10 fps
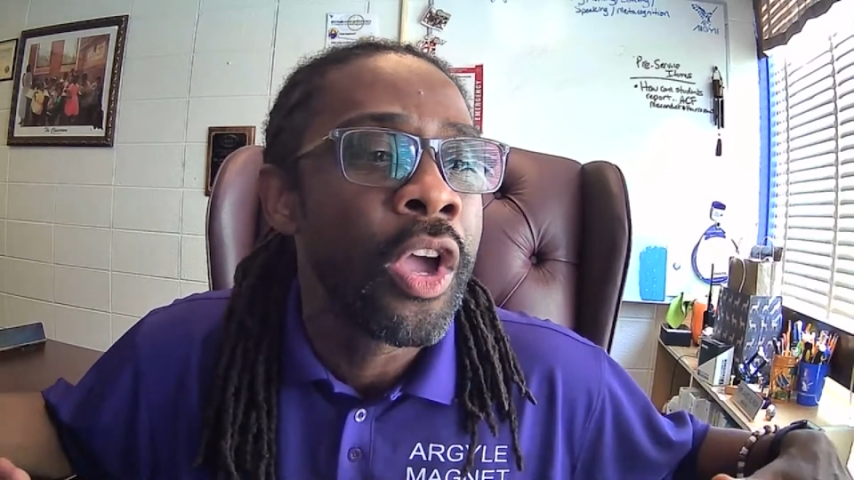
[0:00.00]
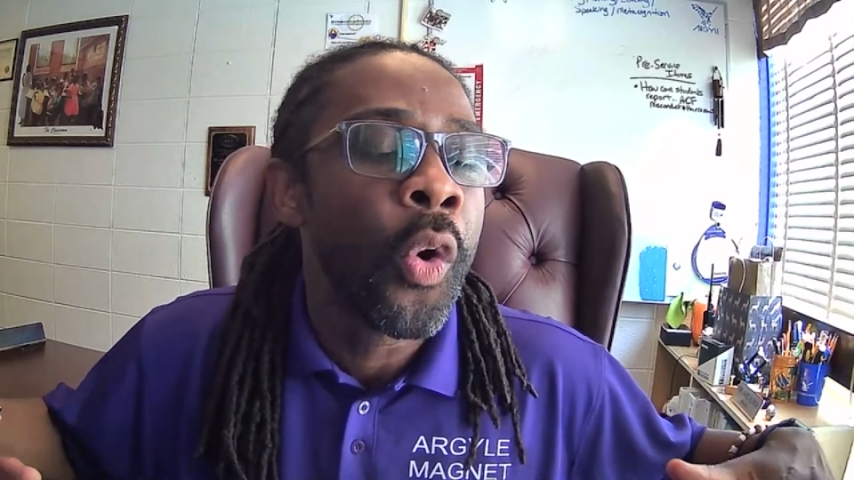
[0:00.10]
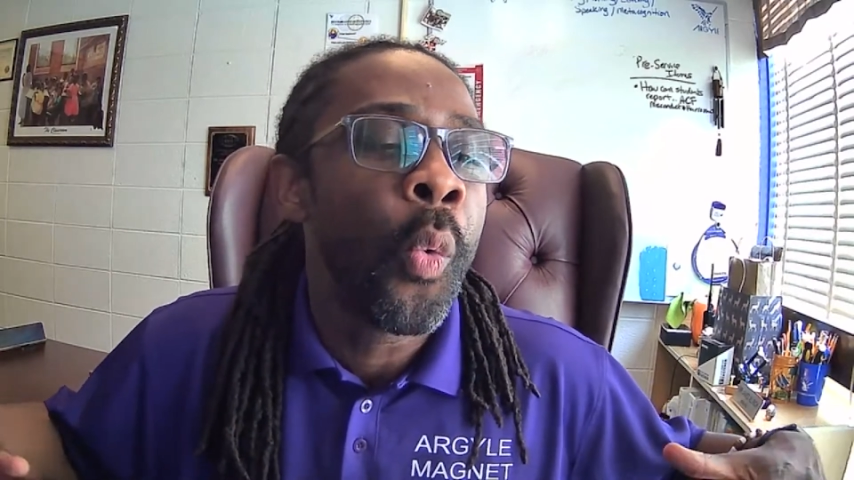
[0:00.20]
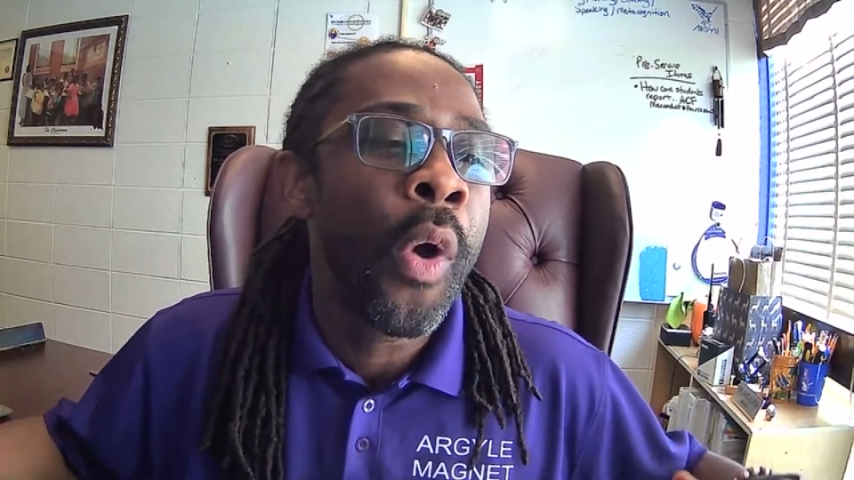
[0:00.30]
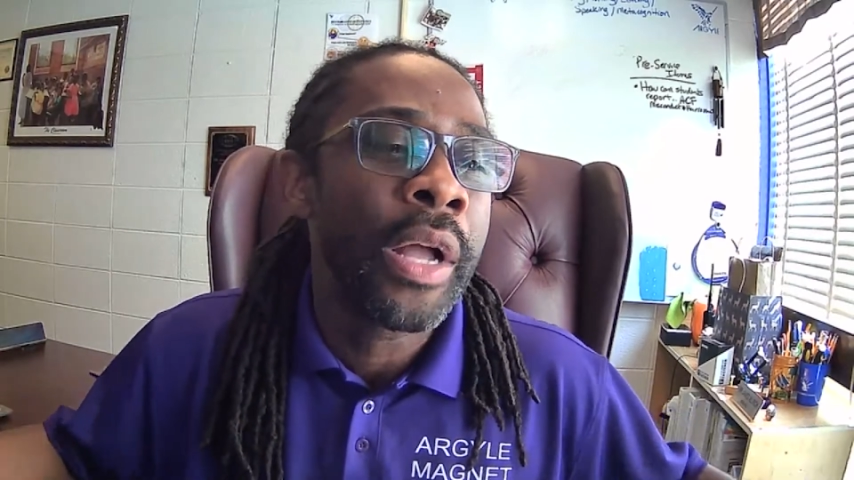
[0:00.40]

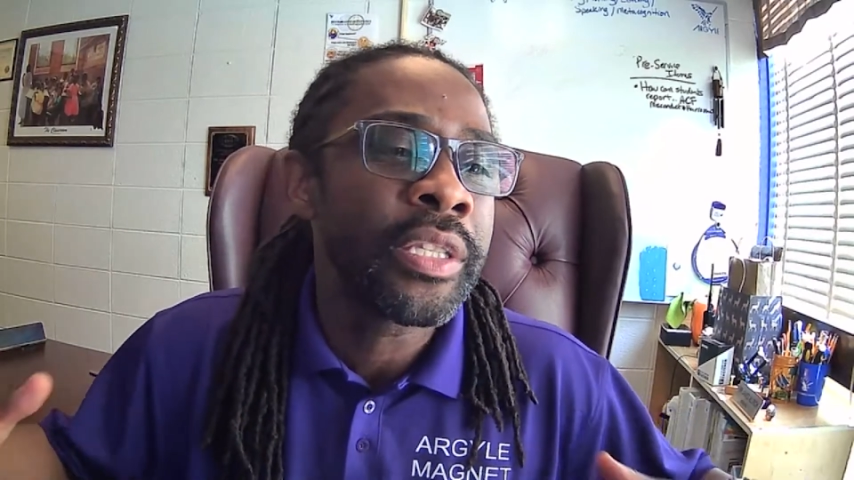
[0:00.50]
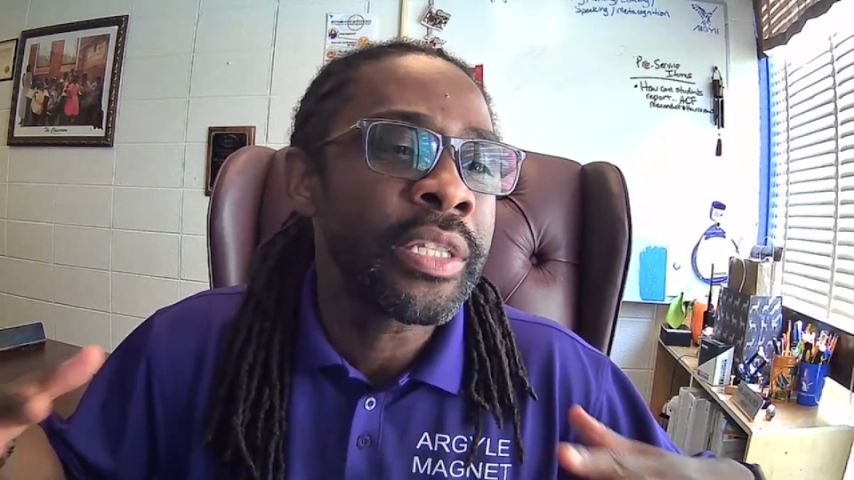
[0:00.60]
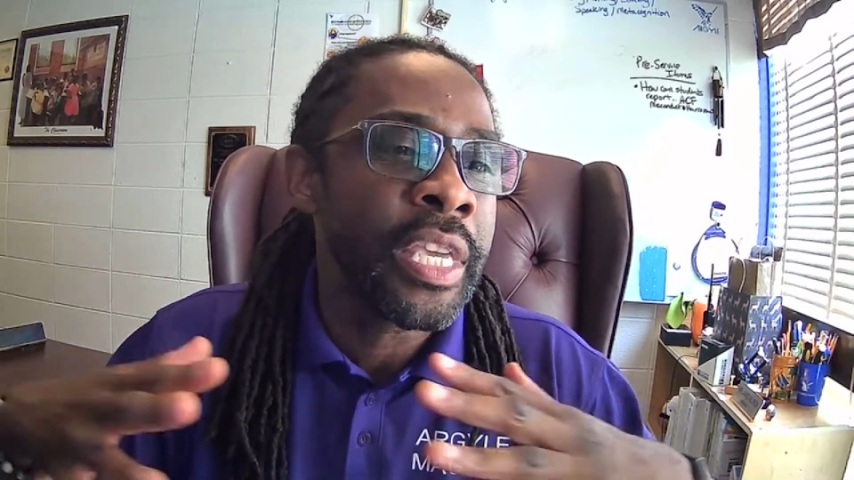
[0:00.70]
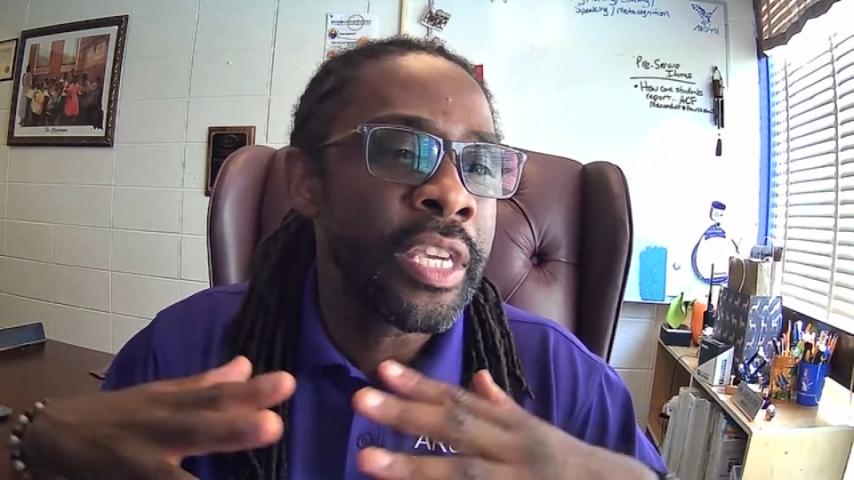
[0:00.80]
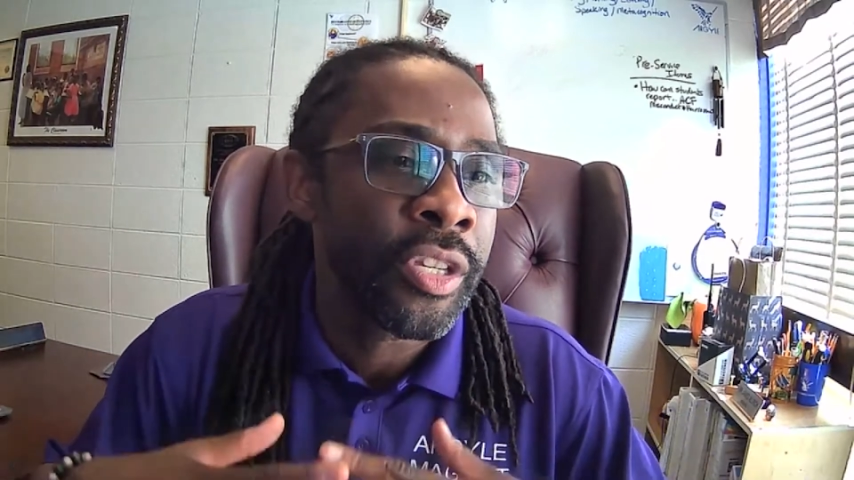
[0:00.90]
once
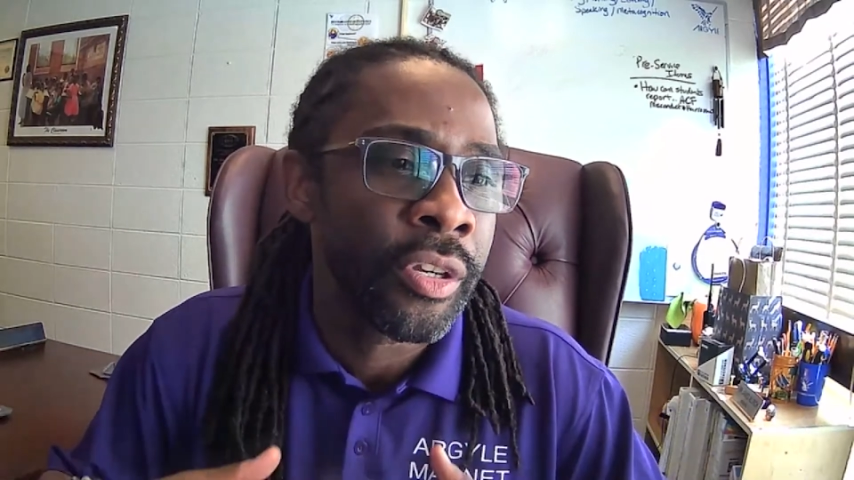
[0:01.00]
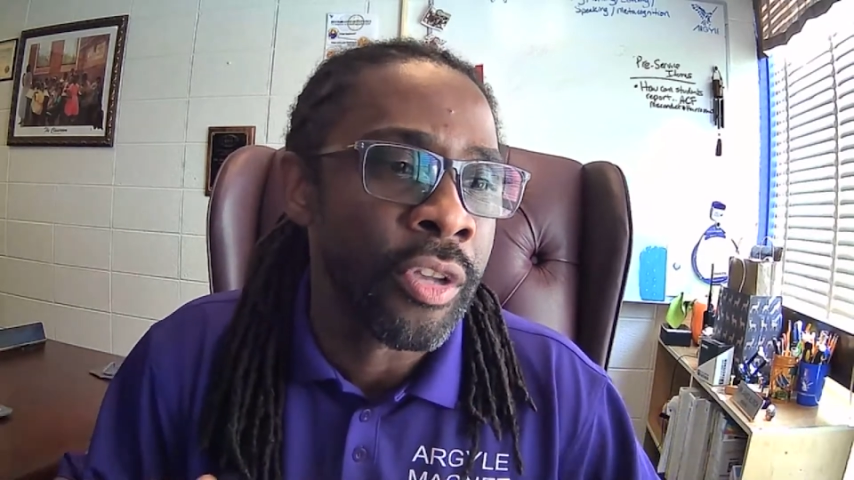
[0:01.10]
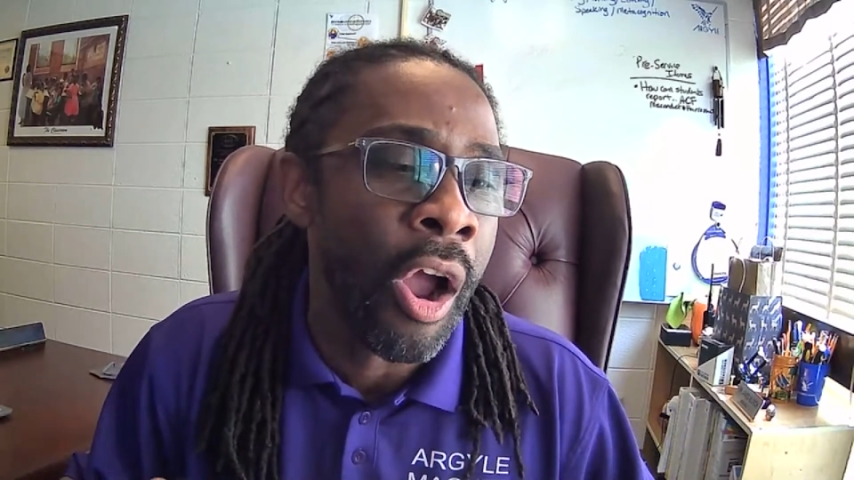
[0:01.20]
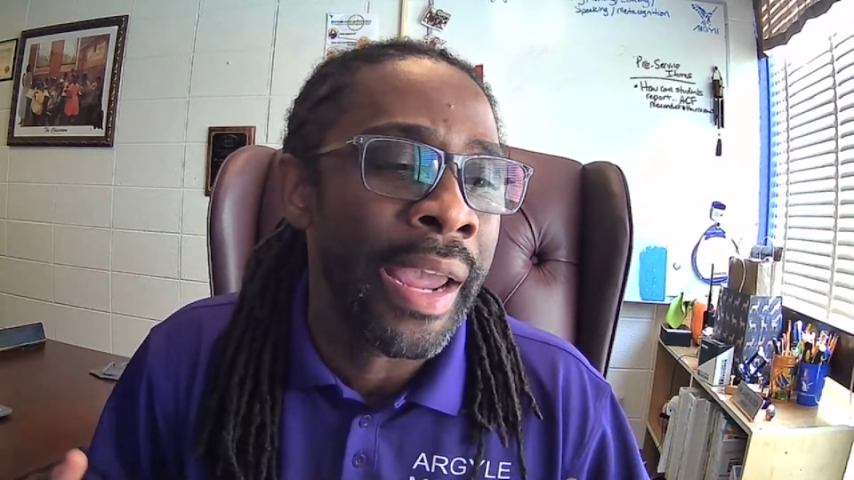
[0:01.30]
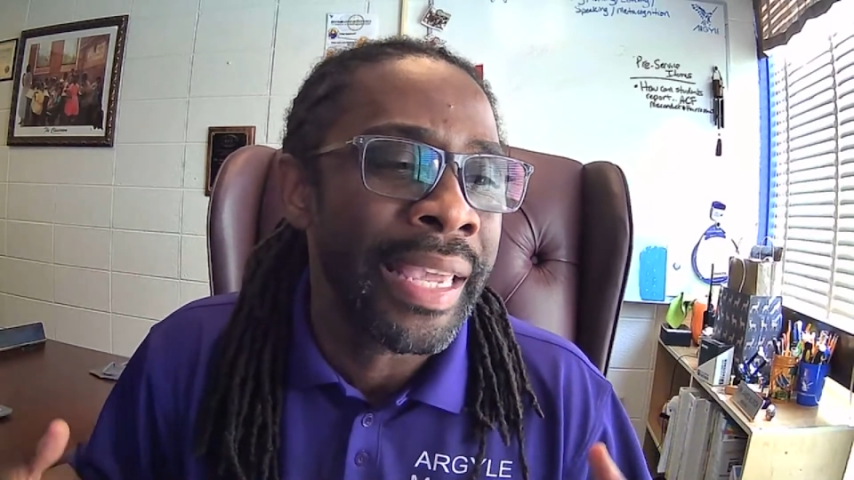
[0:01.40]
teachers
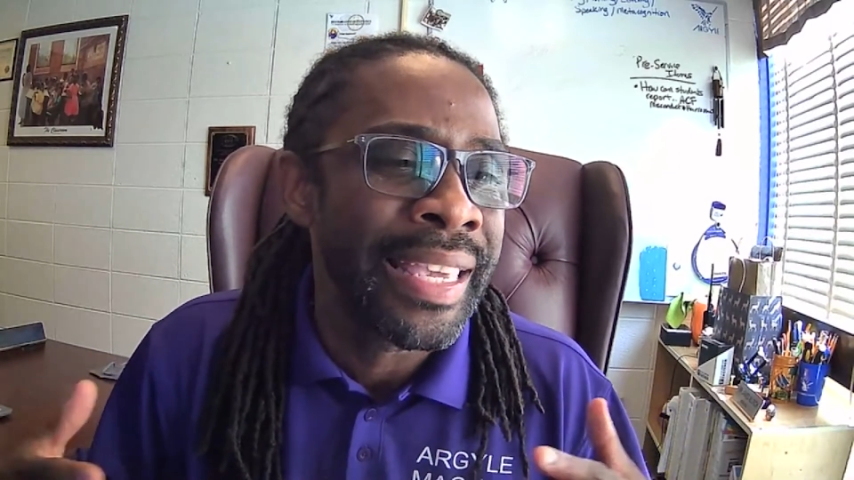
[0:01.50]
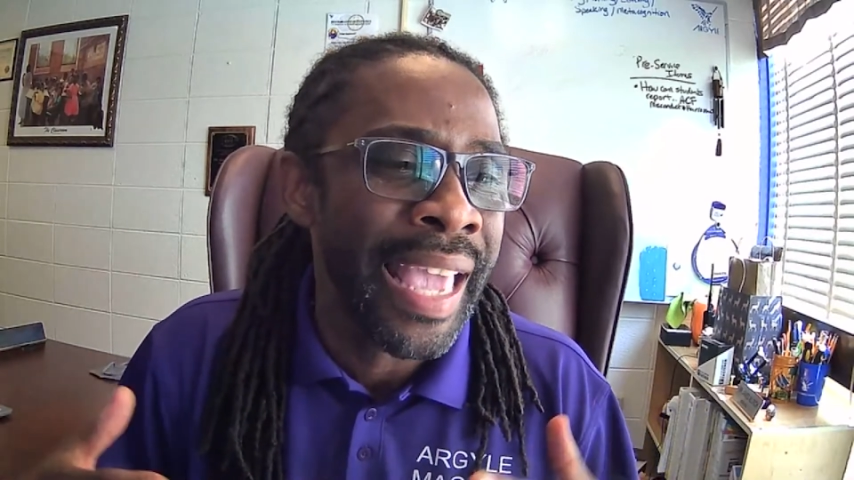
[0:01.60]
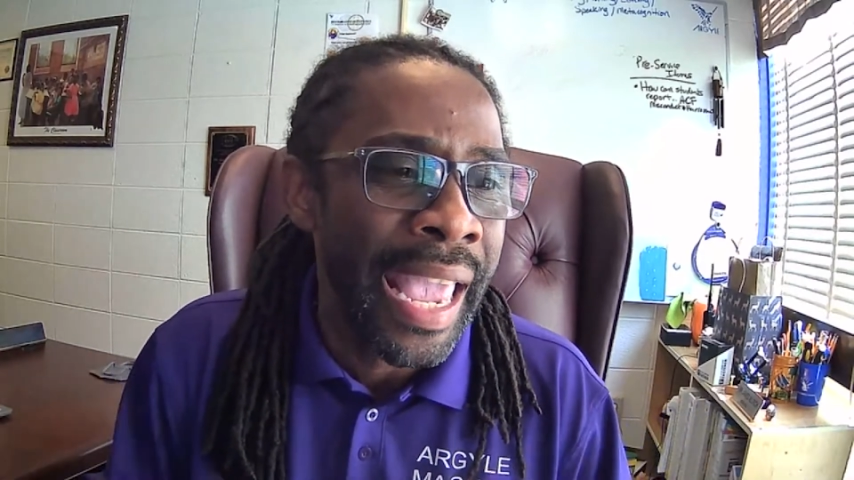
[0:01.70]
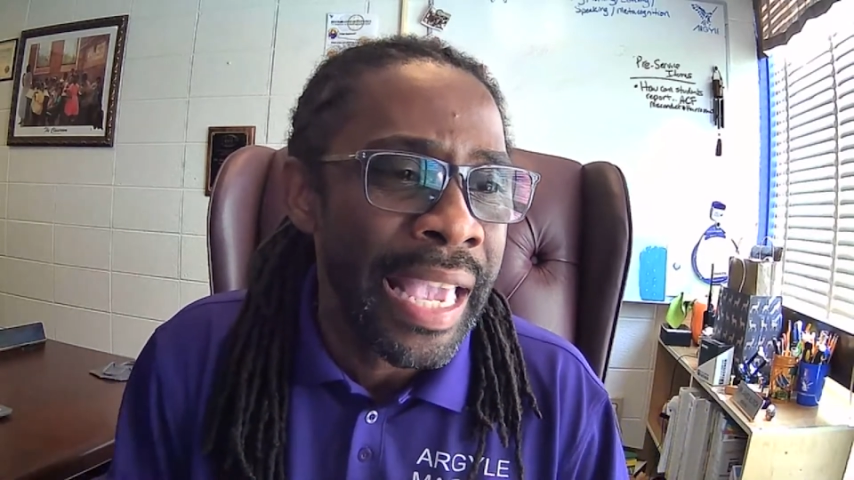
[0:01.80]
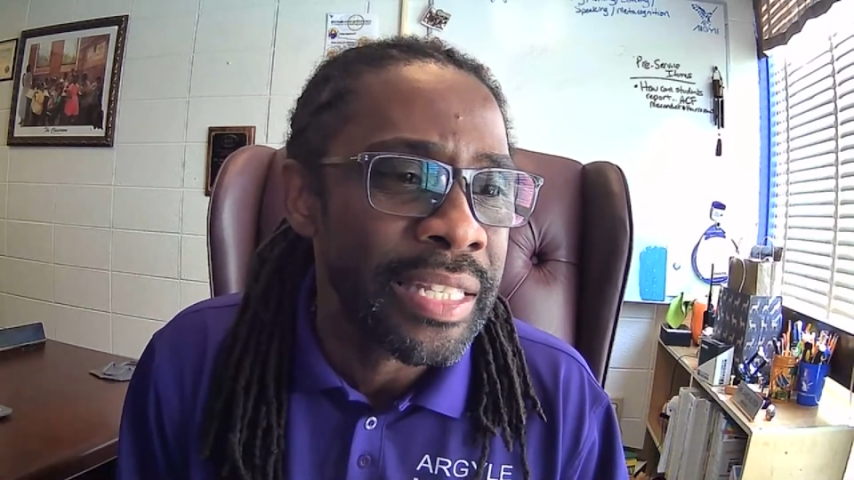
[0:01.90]
are
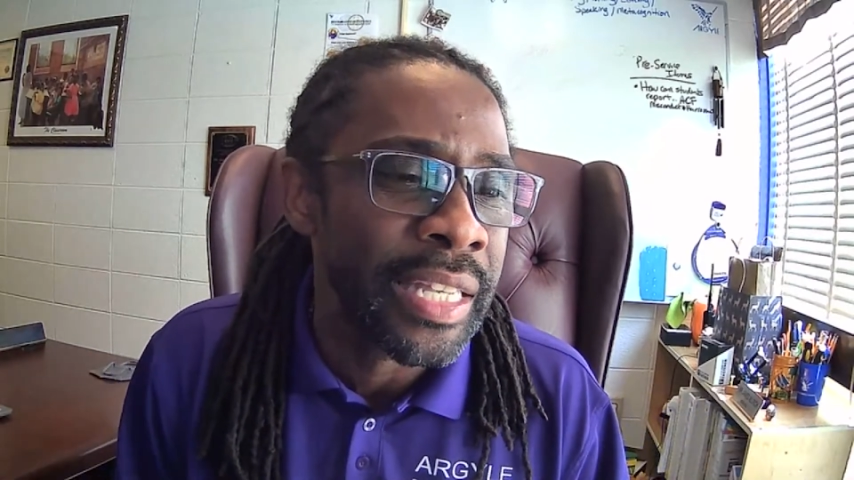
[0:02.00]
engaged